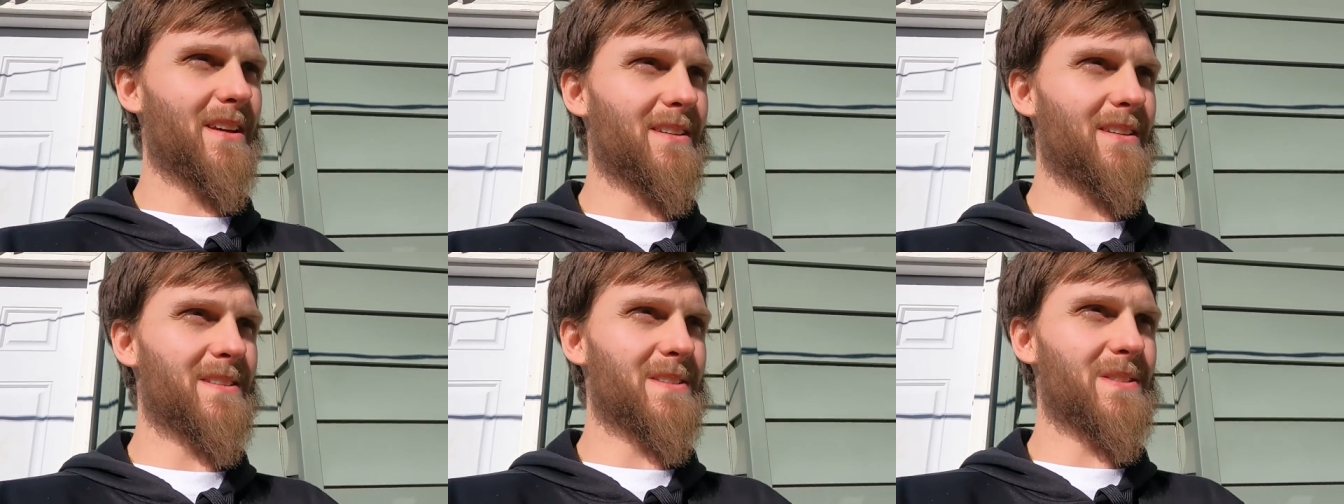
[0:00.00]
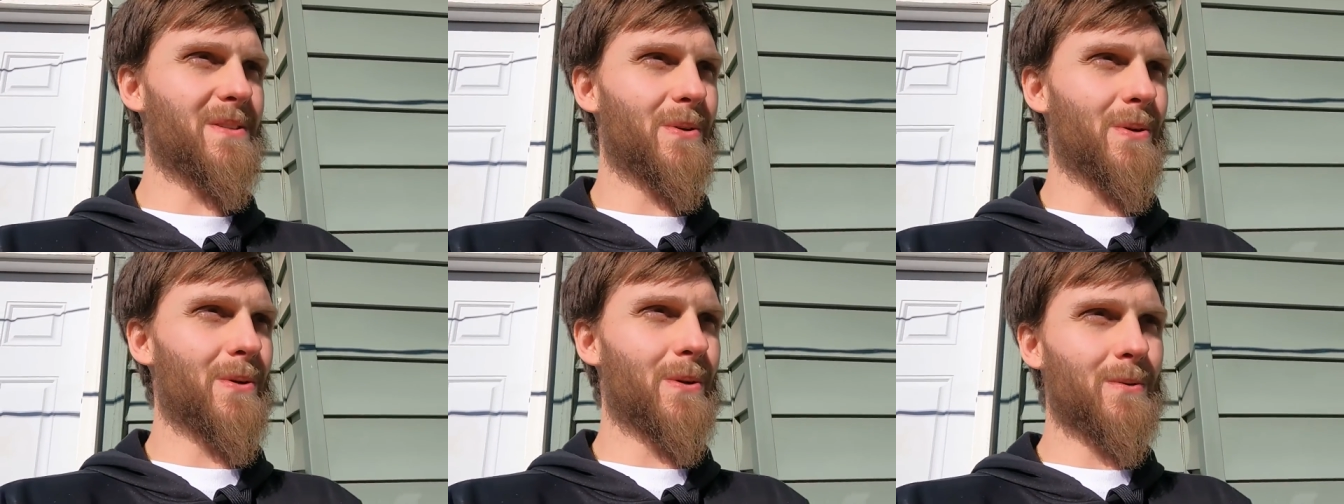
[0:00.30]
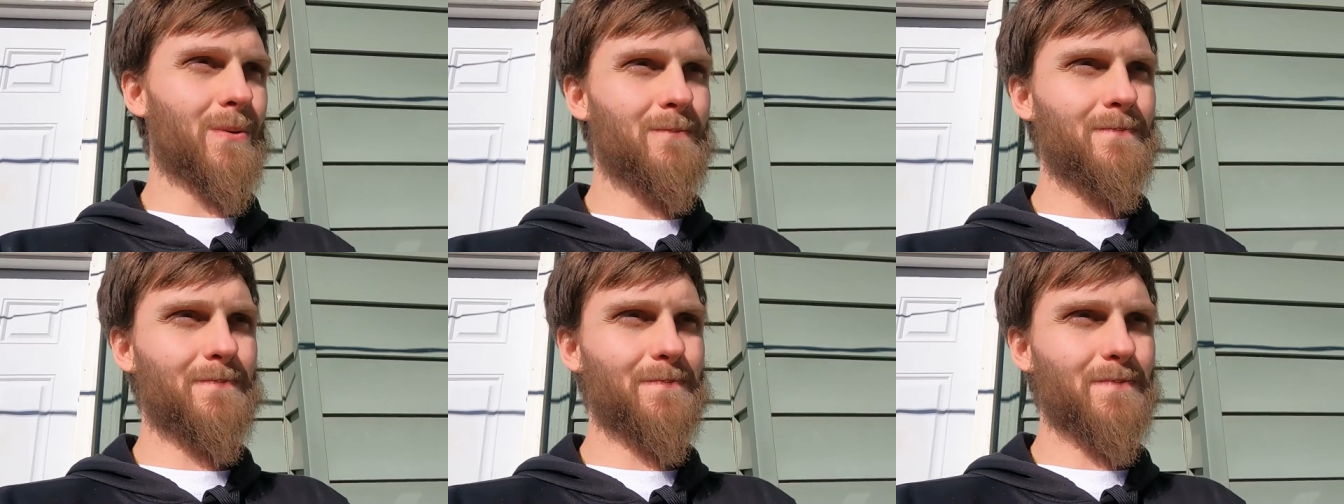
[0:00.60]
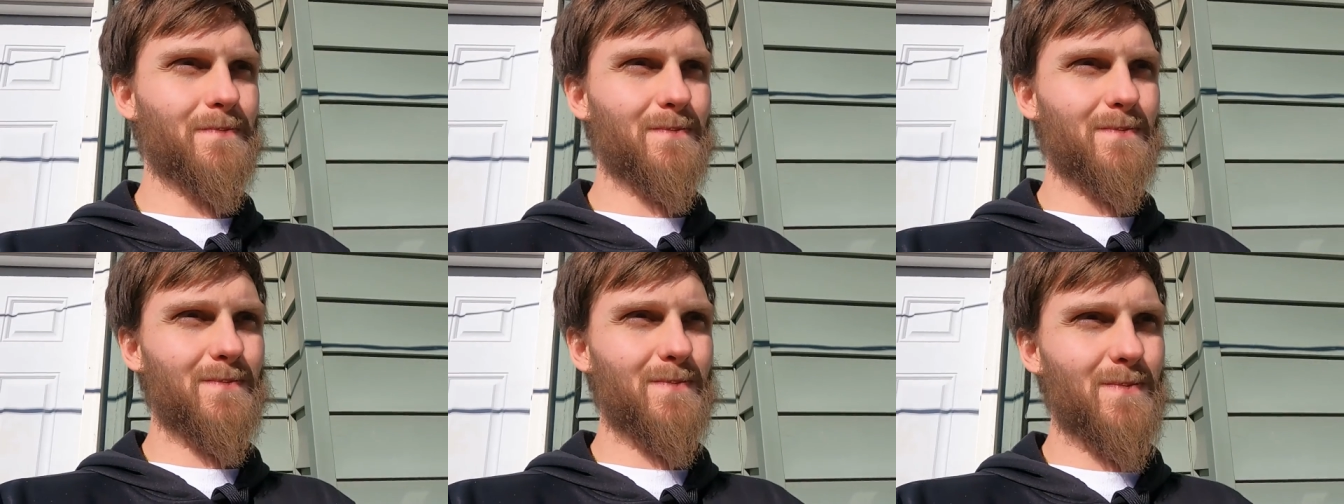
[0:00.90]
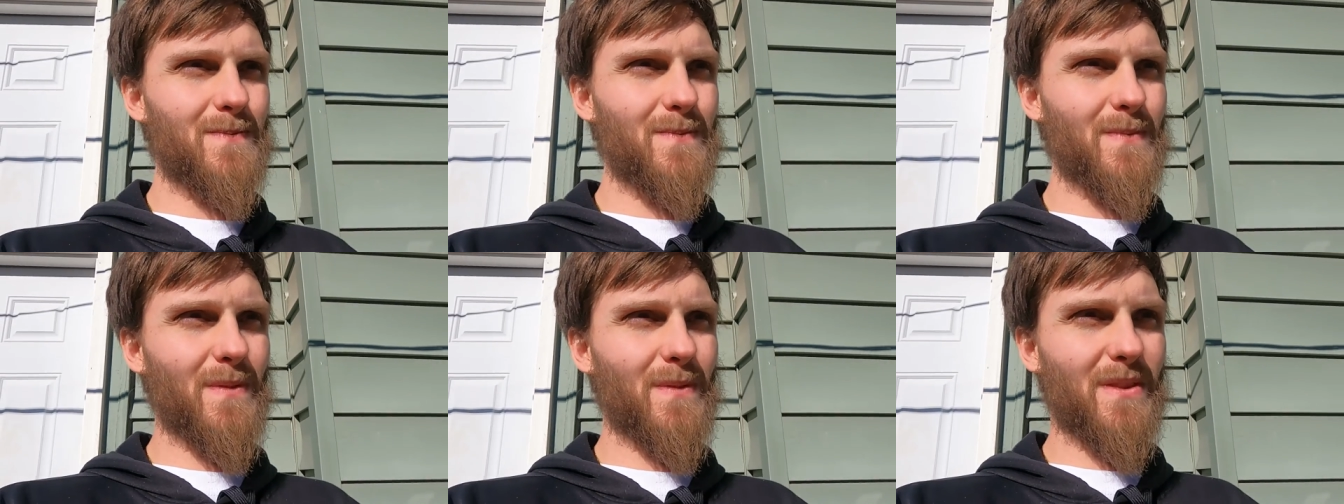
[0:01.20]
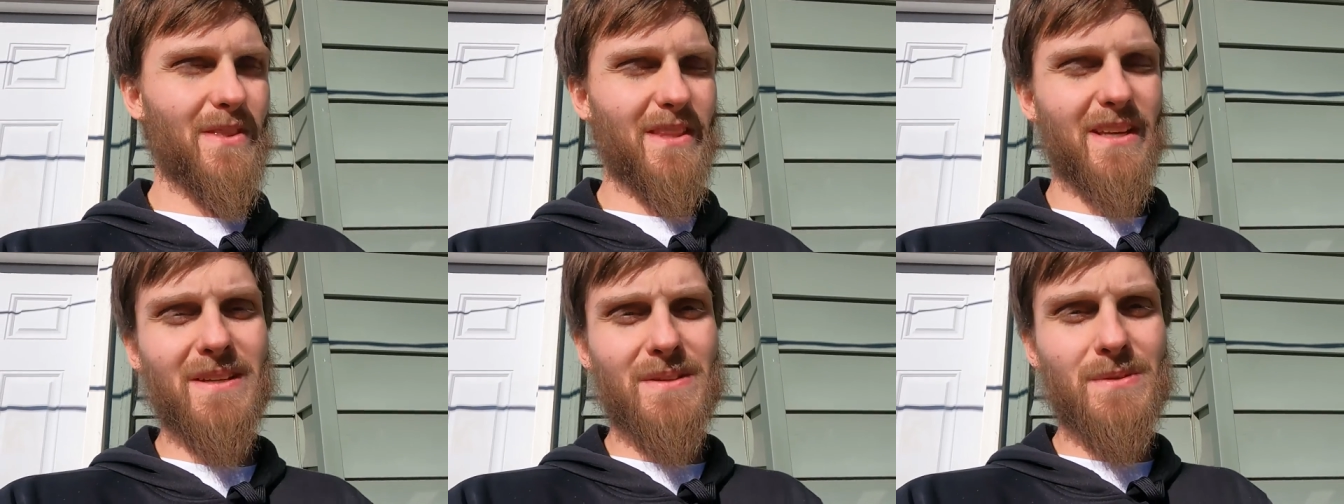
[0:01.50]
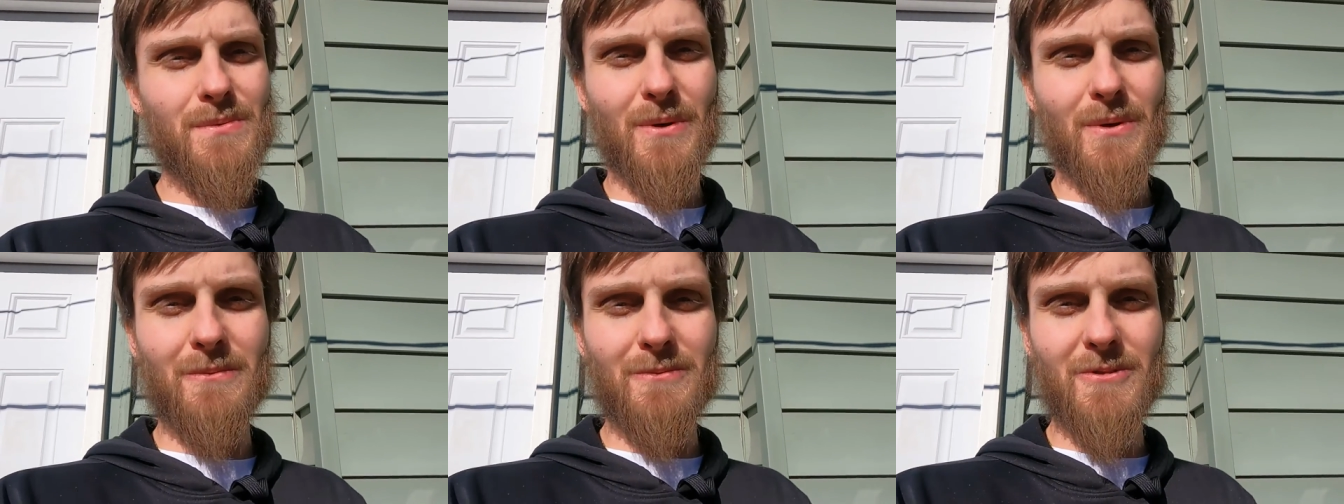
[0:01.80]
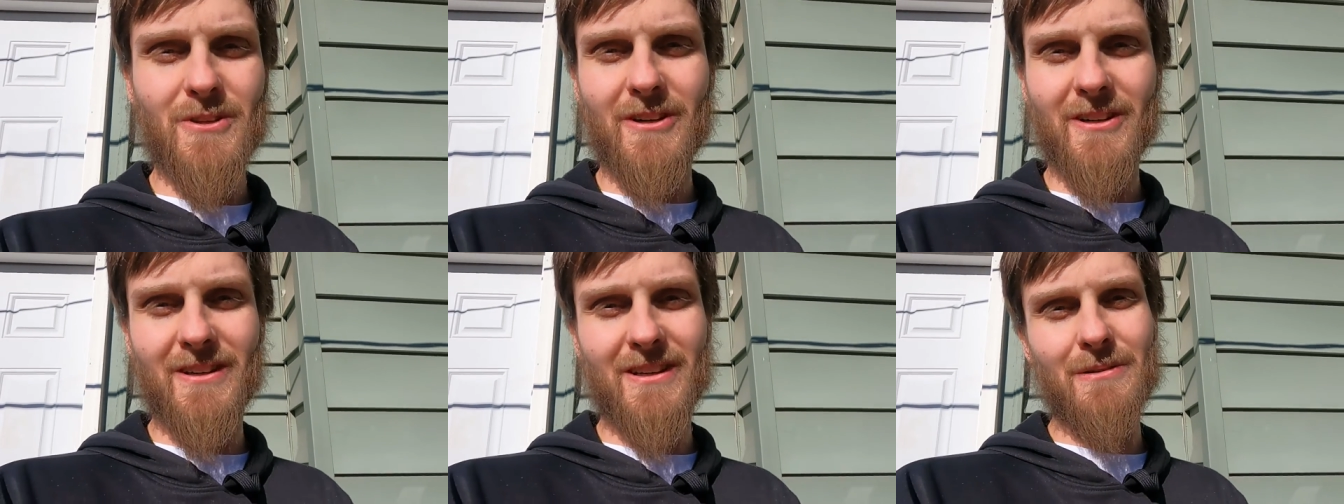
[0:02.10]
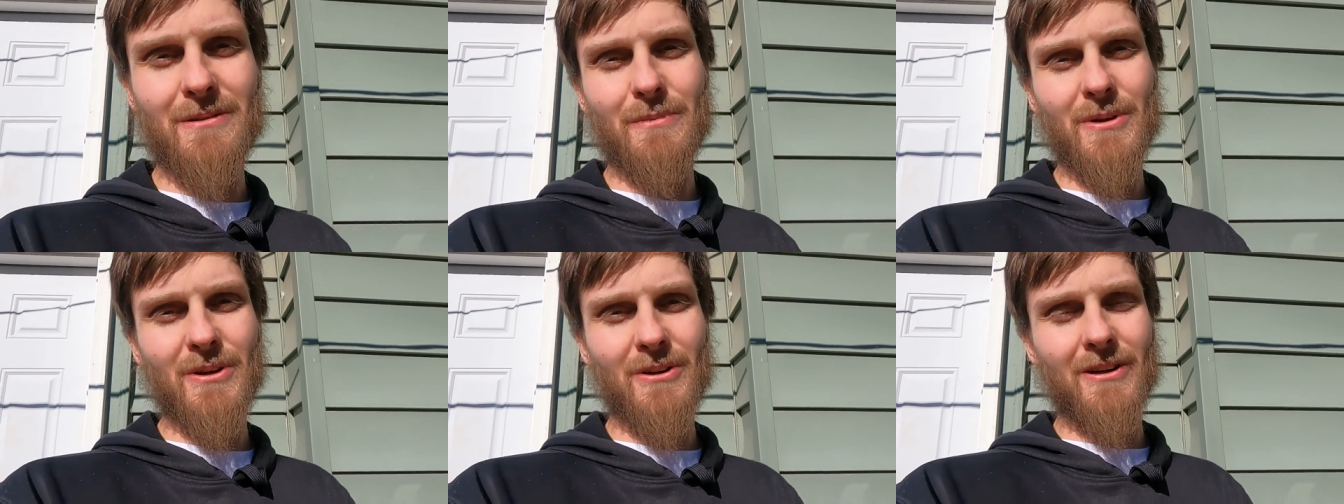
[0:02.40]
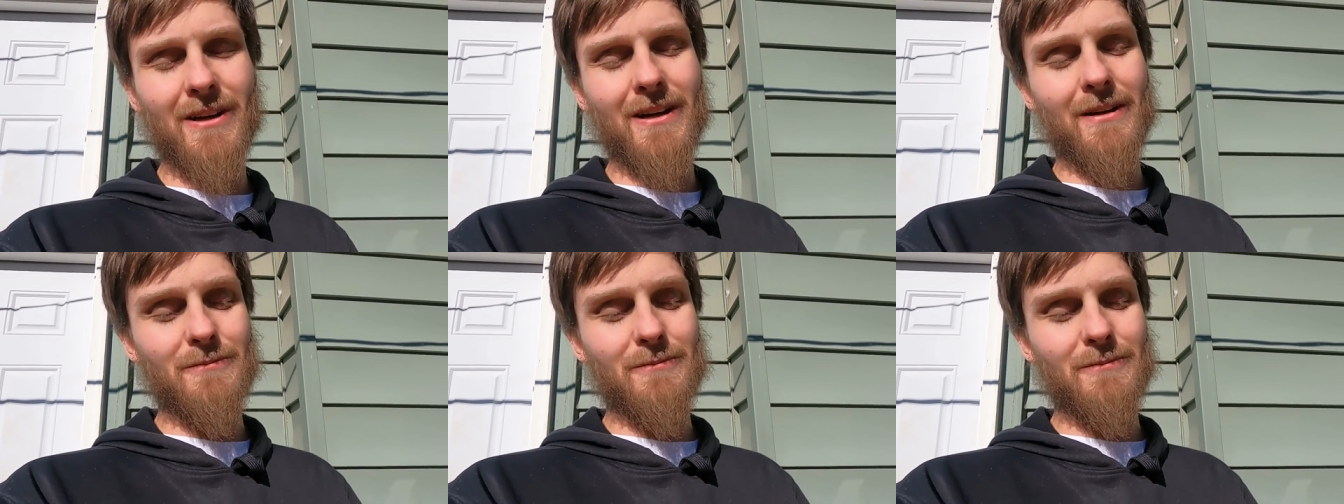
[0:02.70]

And so that's what I'm trying to get better at.